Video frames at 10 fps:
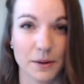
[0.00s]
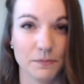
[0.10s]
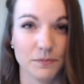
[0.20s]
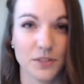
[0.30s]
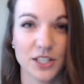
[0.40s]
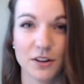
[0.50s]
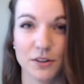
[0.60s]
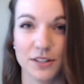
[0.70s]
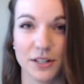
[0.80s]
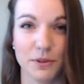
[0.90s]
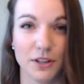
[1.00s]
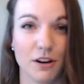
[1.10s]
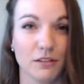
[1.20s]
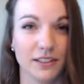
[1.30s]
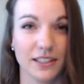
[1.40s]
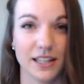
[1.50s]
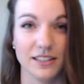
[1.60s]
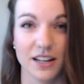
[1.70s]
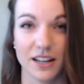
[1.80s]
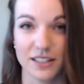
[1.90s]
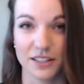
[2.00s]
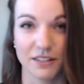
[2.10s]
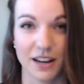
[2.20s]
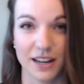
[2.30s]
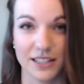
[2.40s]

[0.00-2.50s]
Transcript: just how to deal with the conflict that does arise